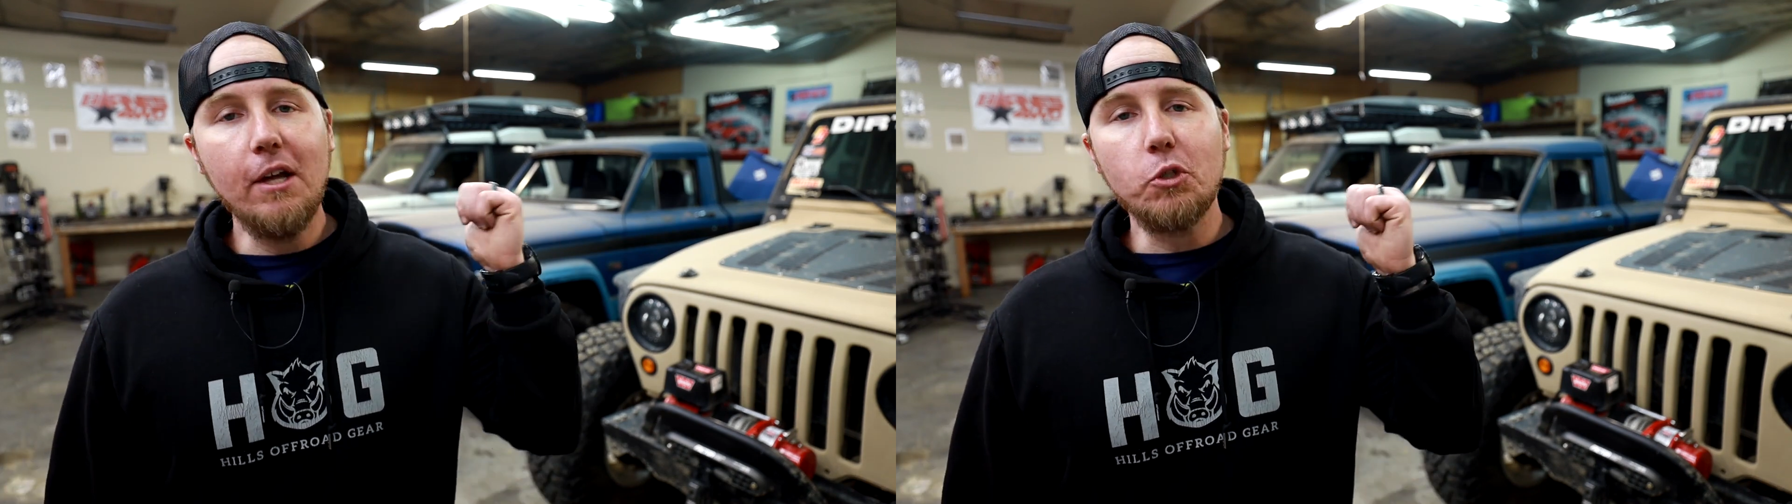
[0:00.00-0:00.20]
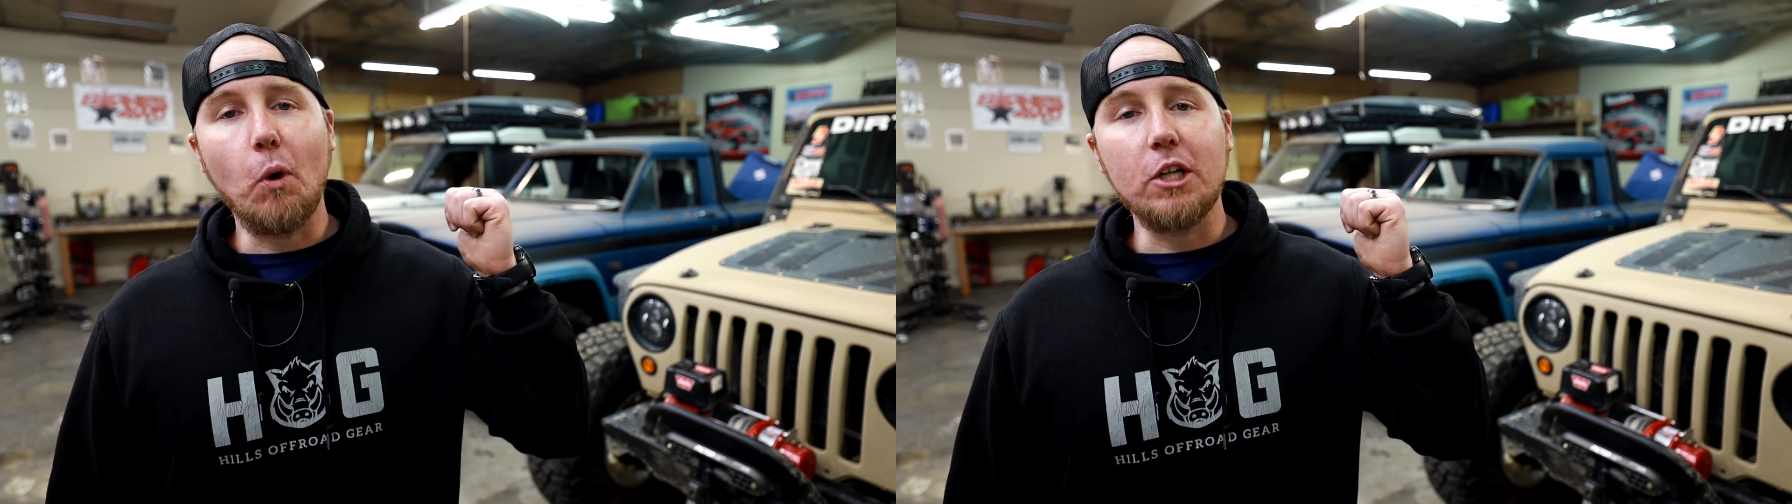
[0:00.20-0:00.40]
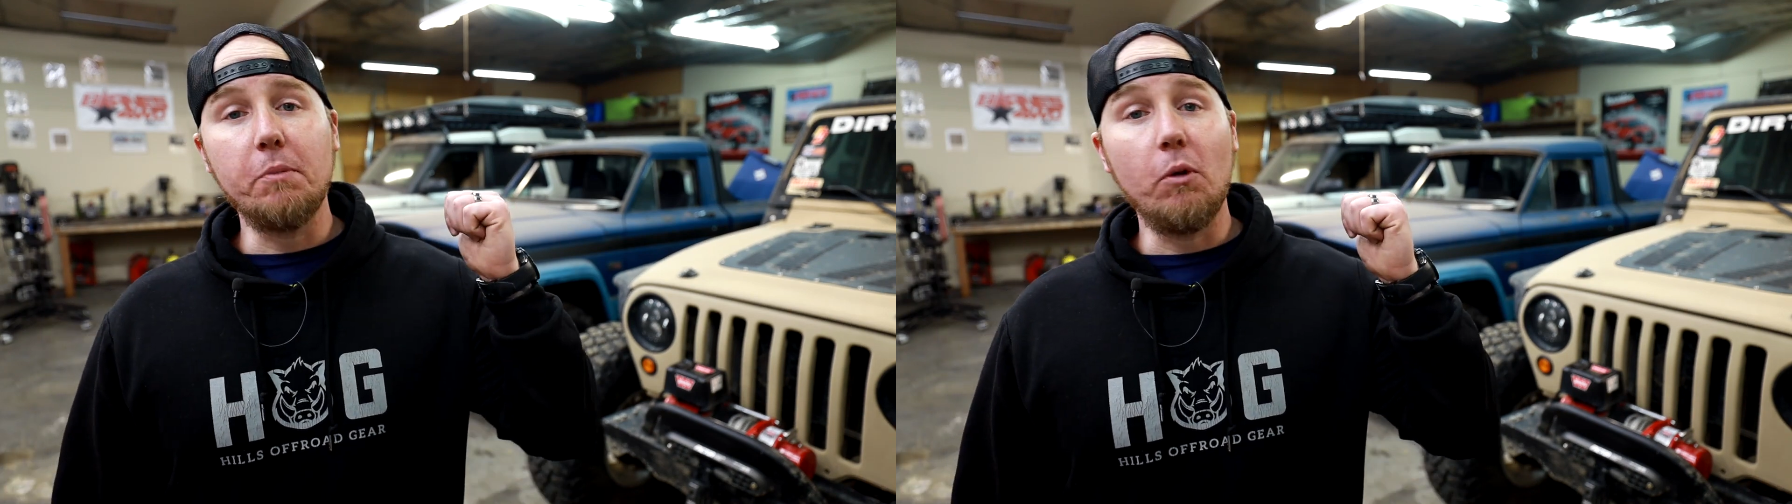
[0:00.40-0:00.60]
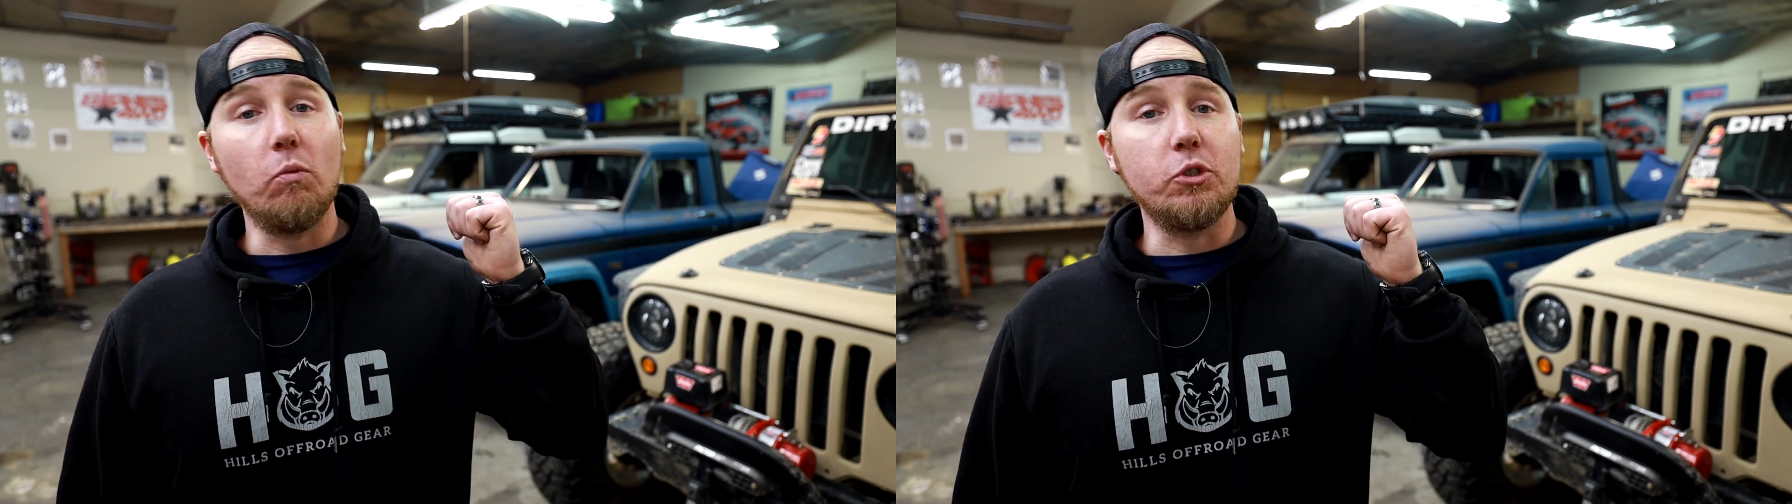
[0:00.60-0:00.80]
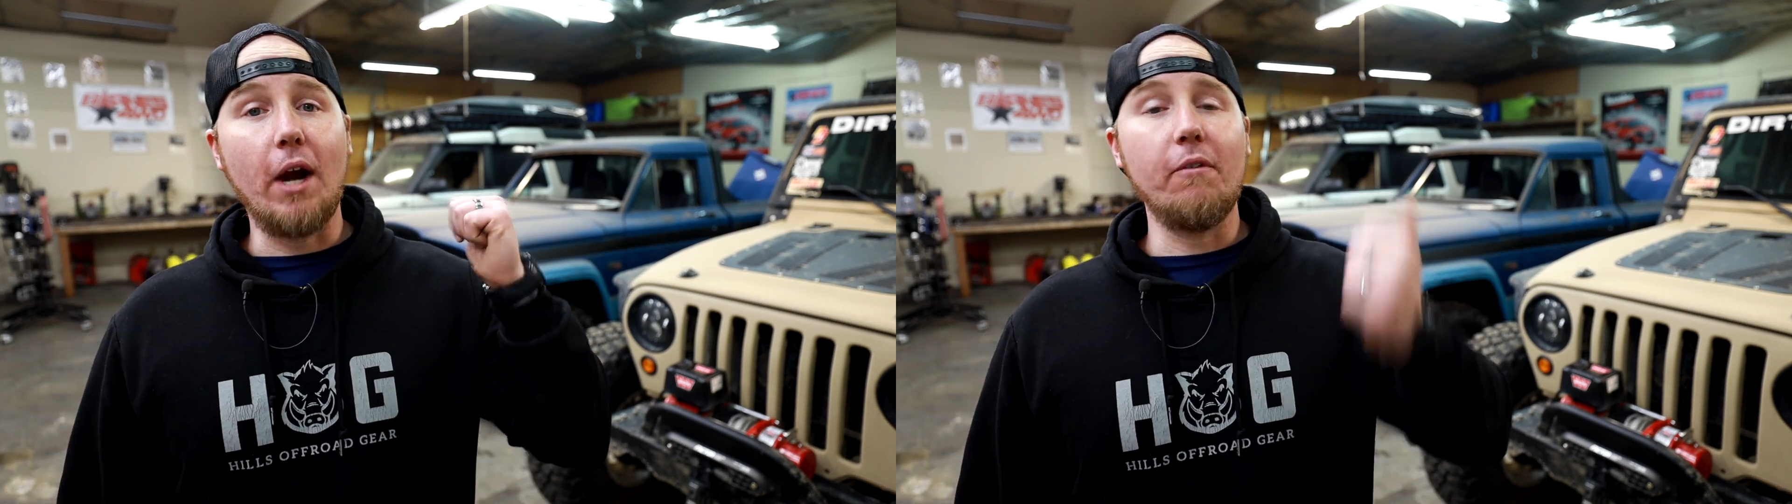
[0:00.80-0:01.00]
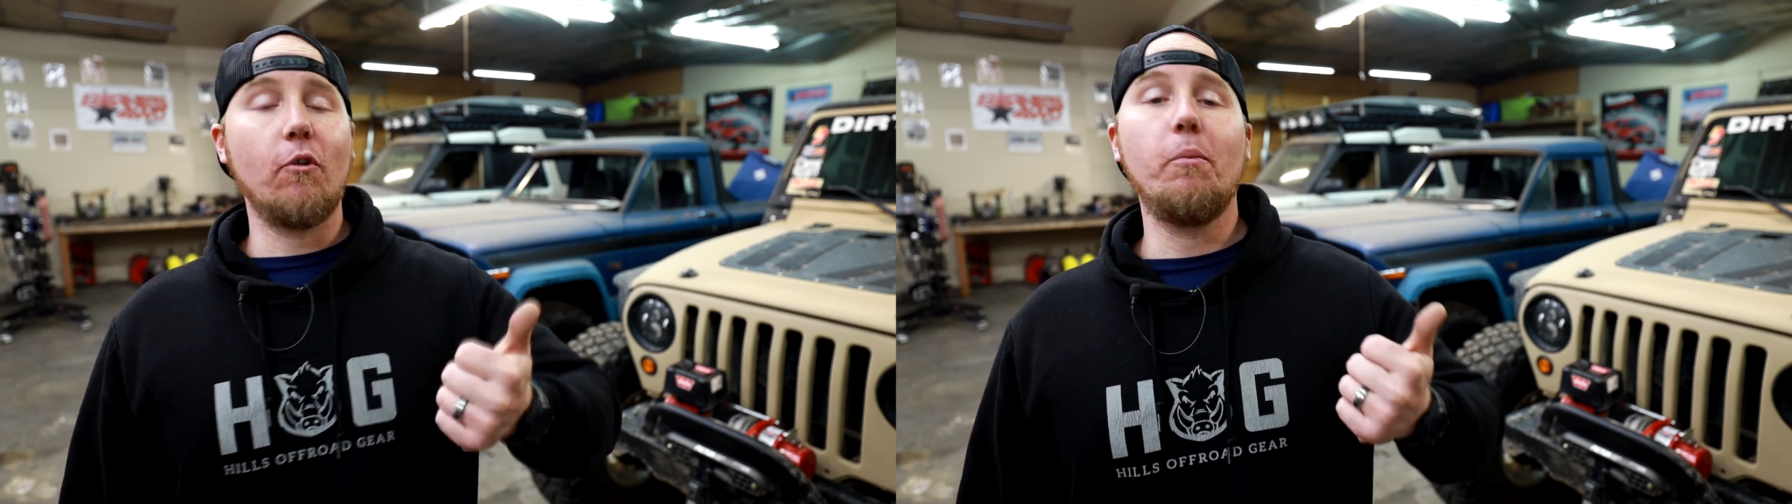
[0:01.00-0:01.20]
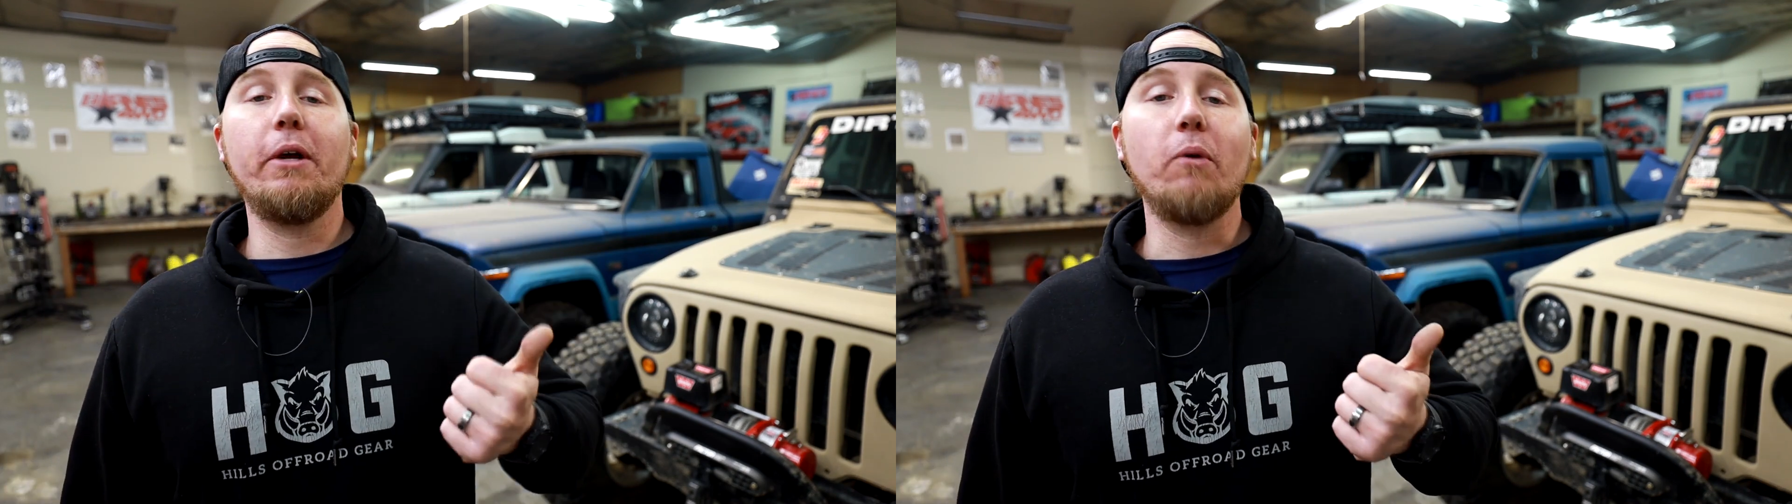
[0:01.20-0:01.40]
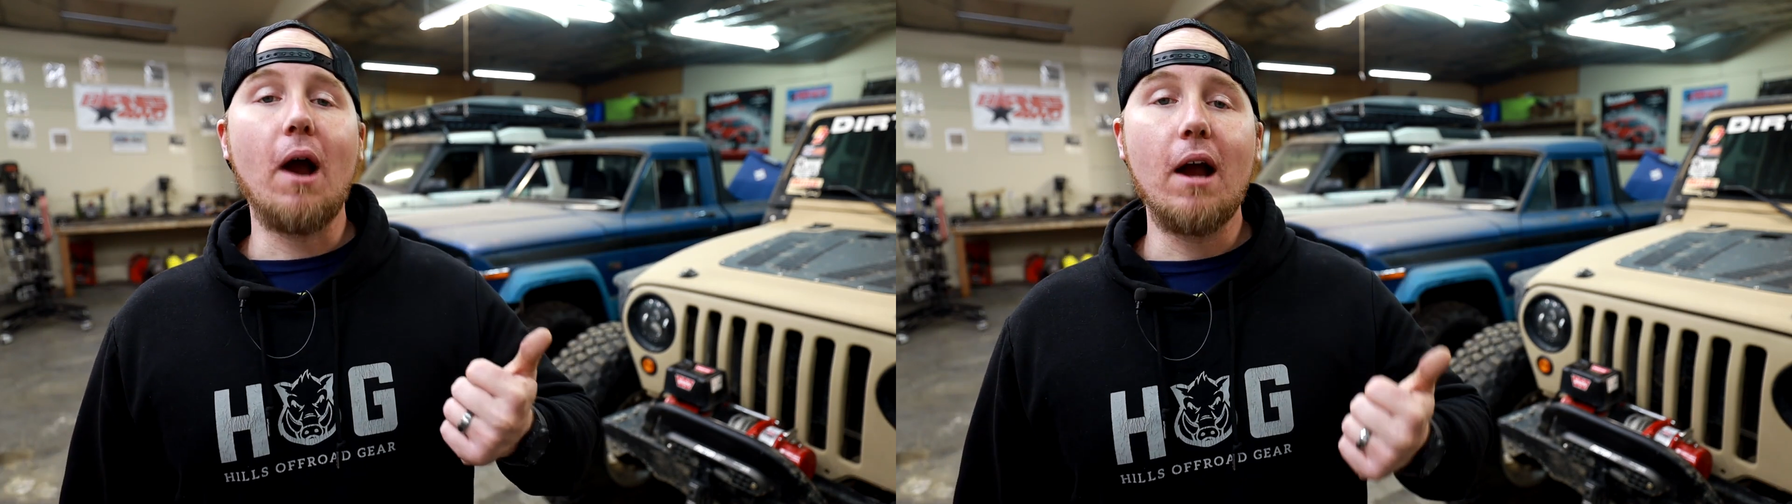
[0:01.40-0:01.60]
to watch me drive over
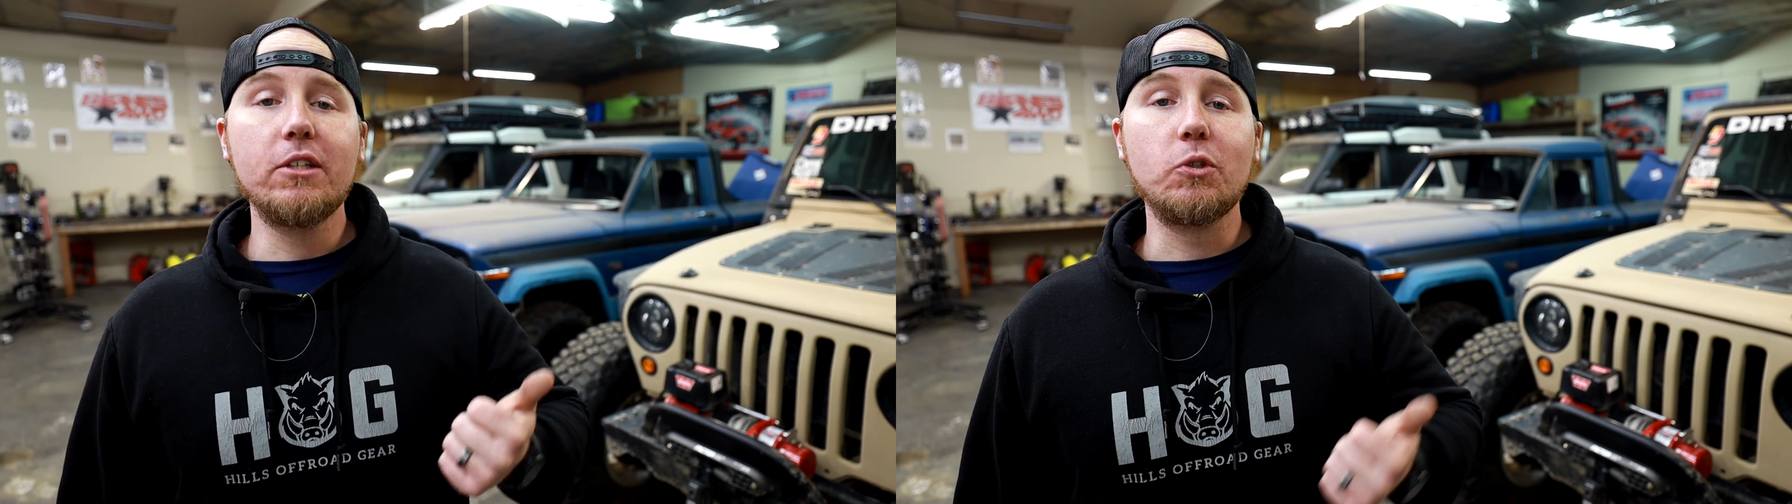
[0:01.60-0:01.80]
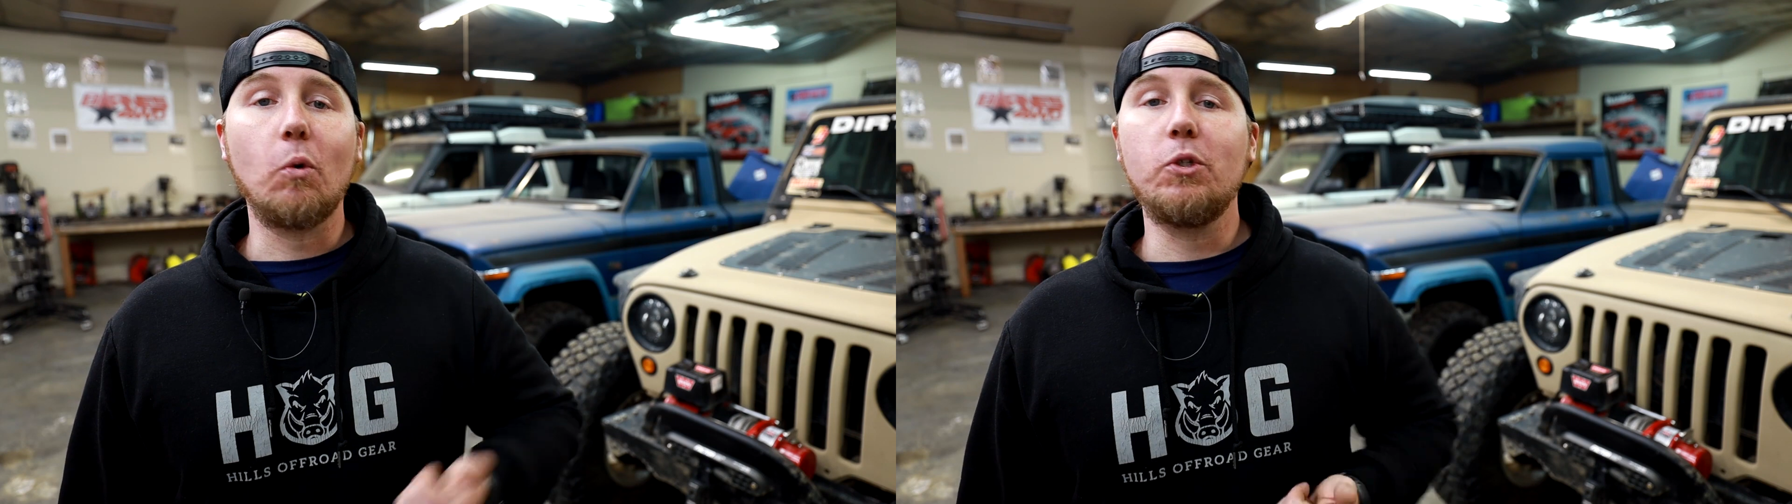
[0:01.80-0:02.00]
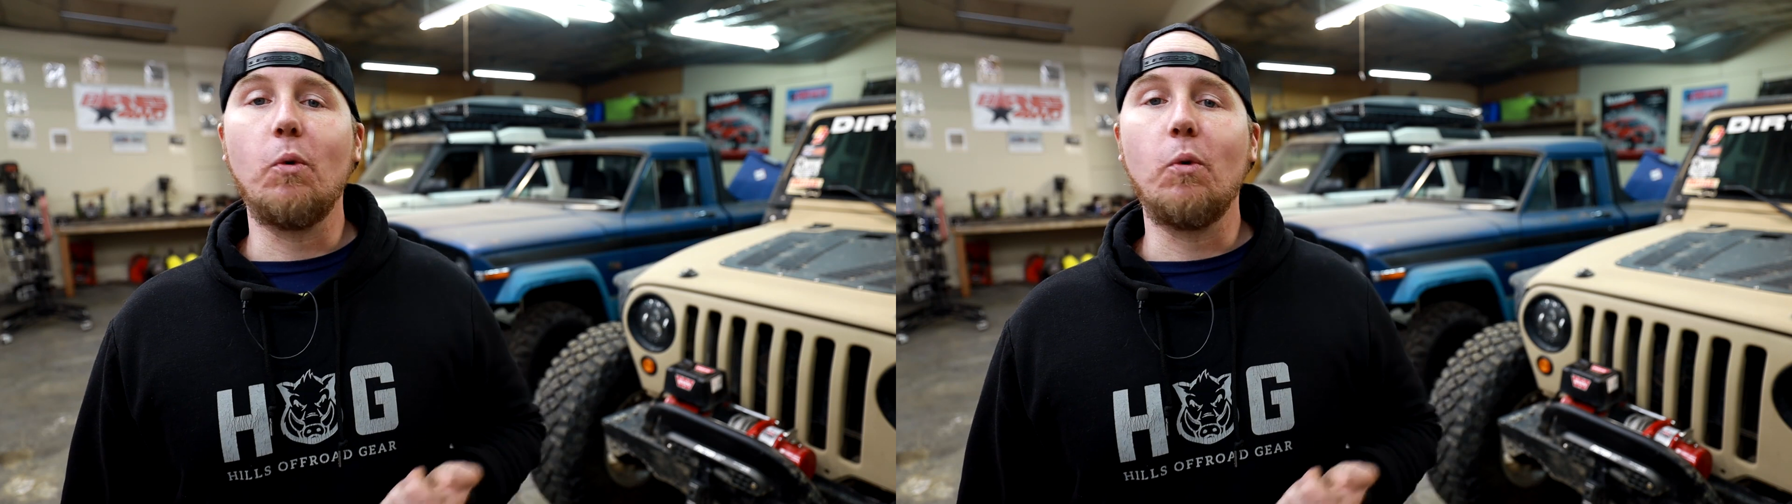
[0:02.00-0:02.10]
big rocks or